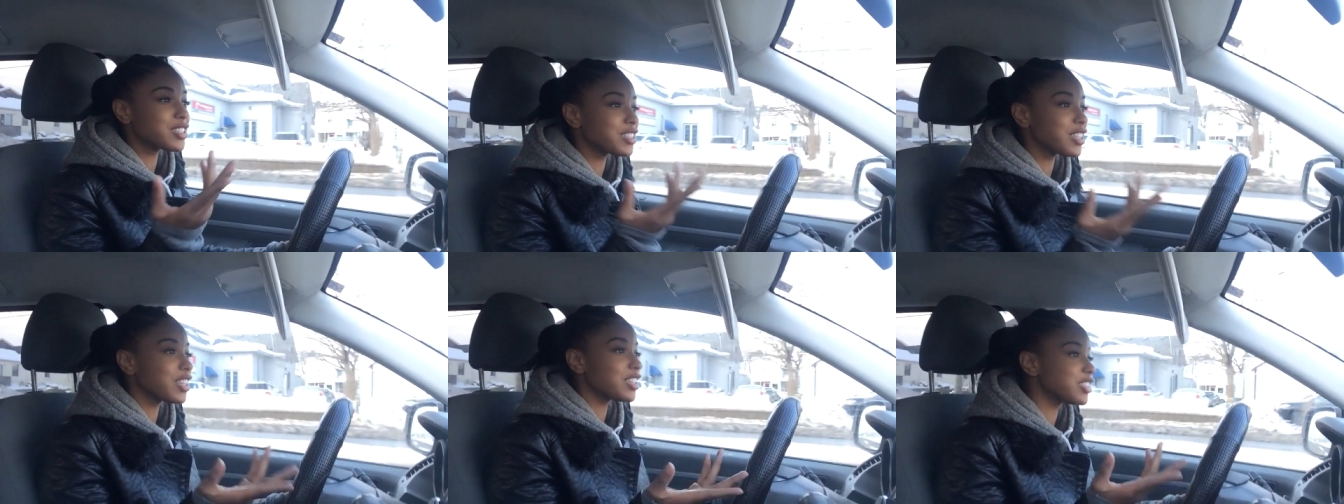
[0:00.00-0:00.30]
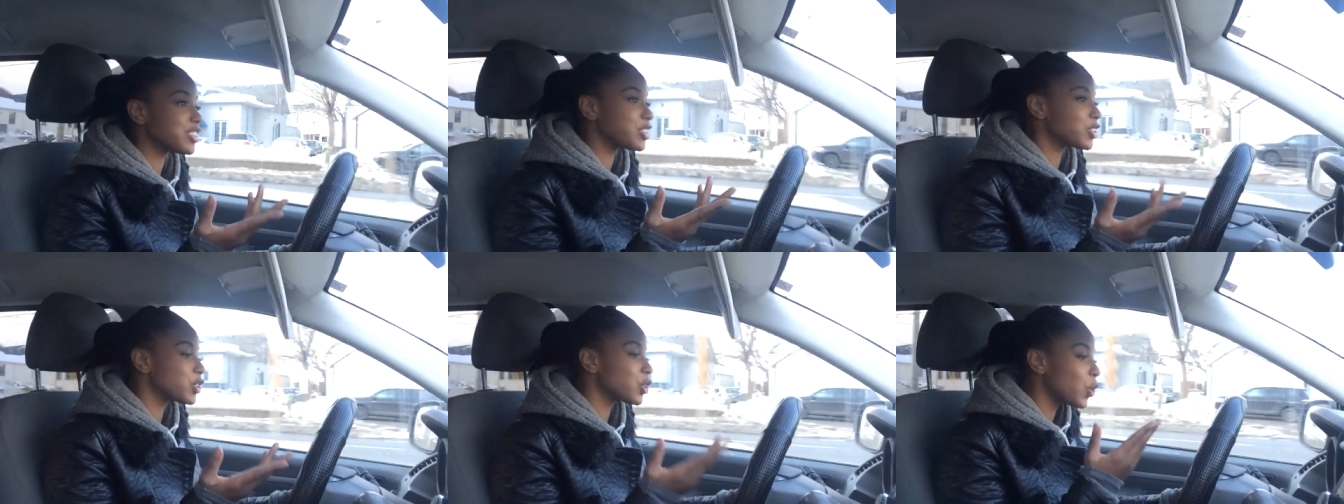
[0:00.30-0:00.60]

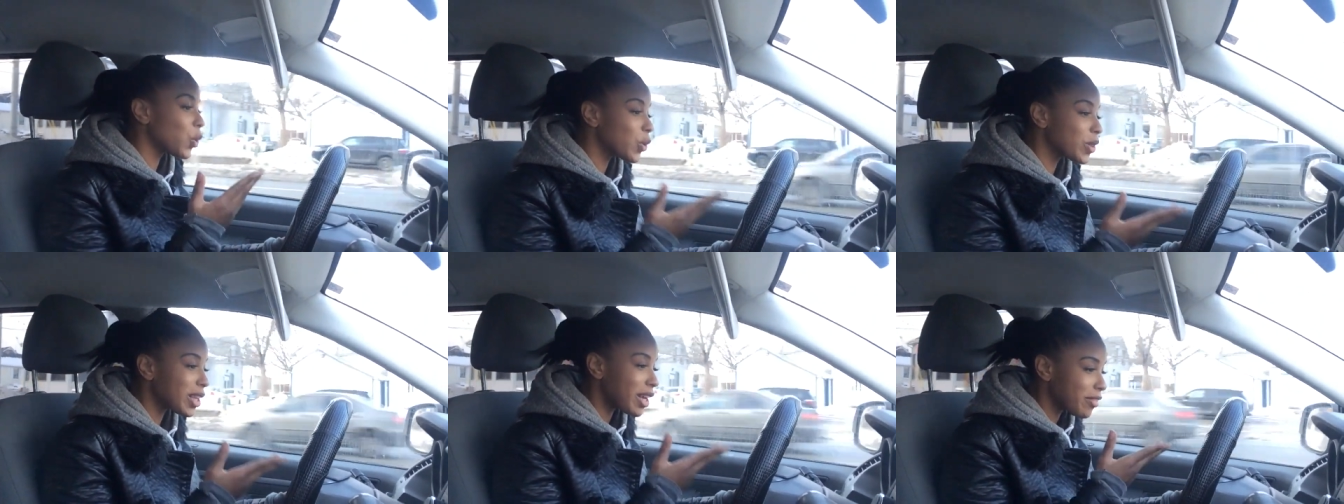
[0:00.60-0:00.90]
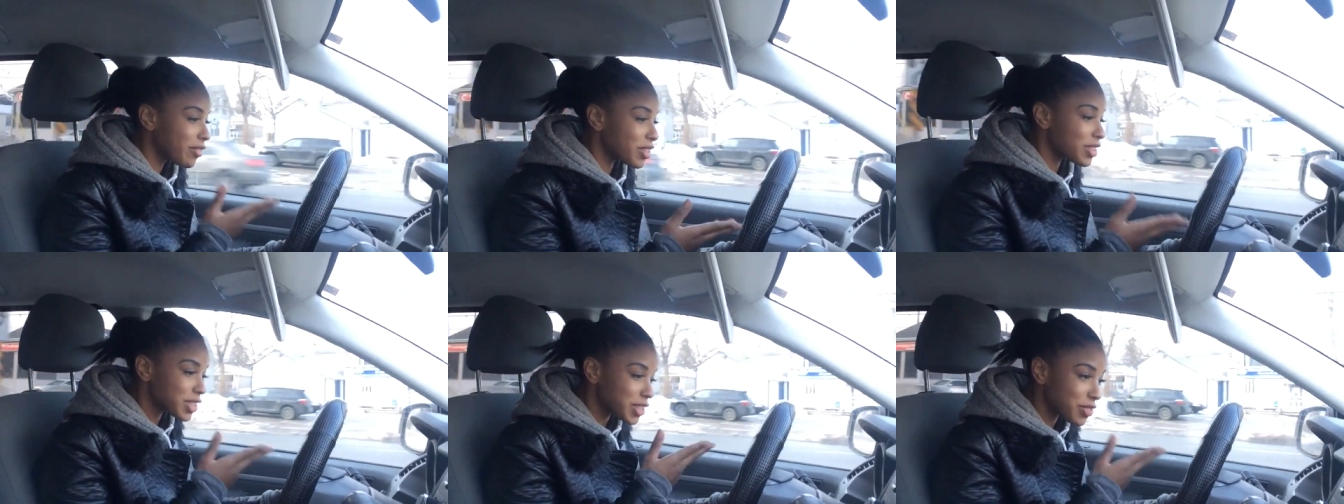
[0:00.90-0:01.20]
such low
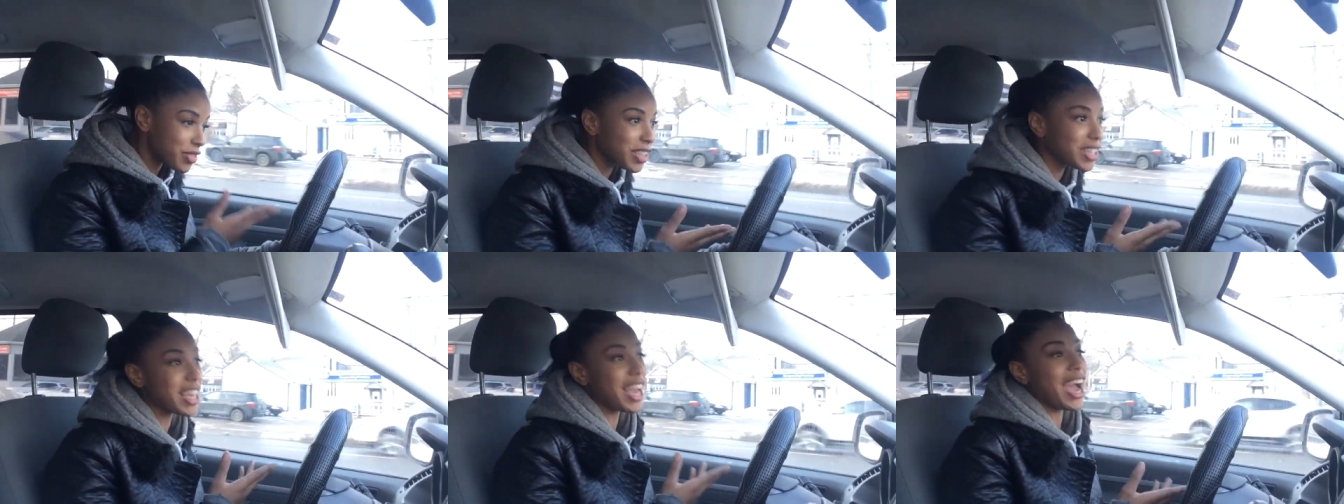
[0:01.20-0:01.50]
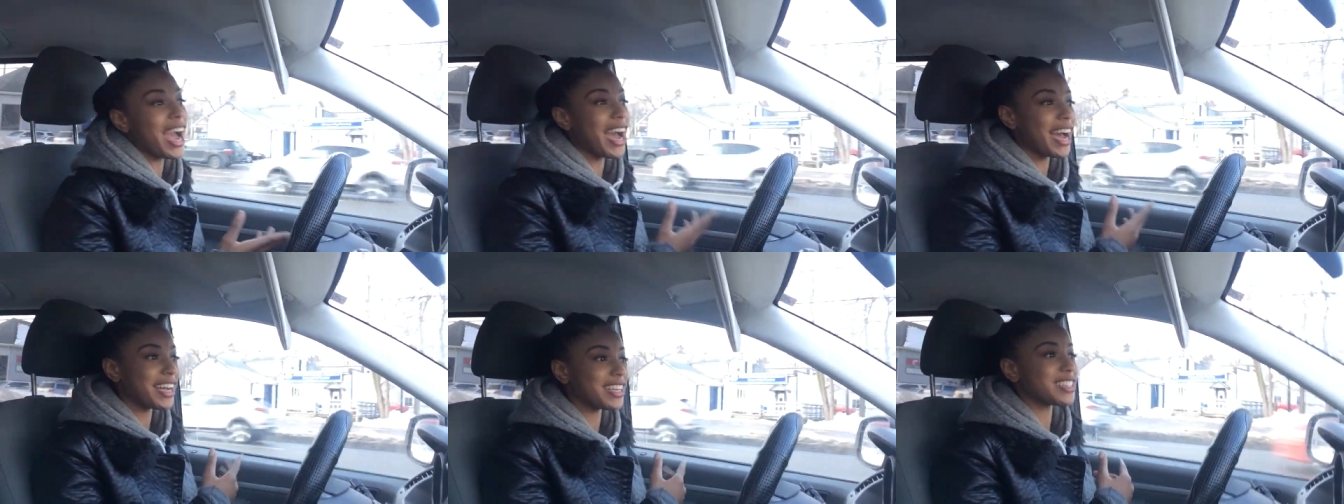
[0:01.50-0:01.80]
levels of
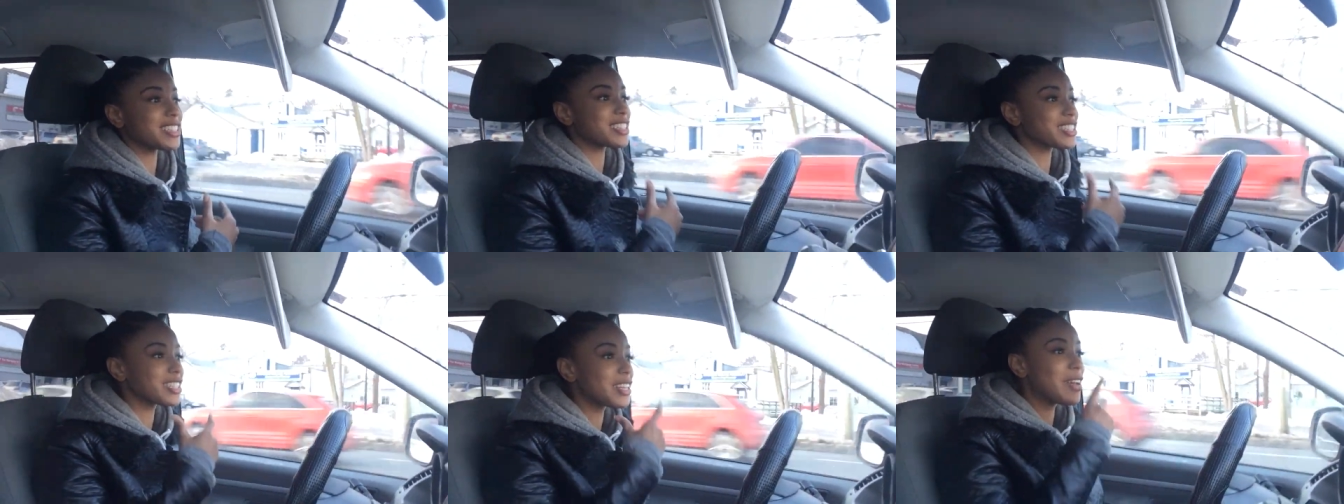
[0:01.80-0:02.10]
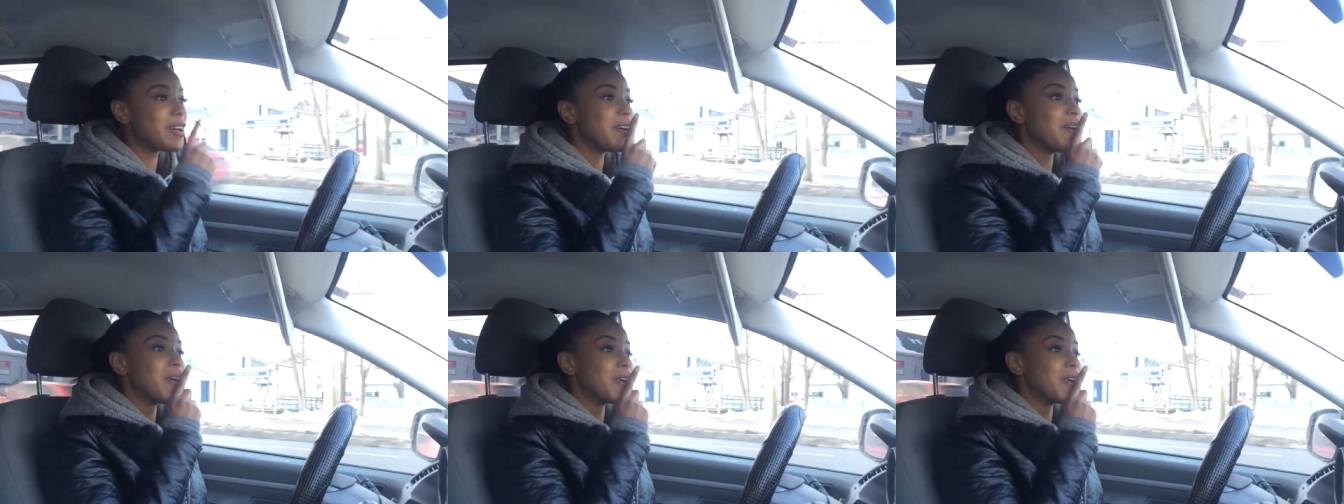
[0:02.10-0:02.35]
gas.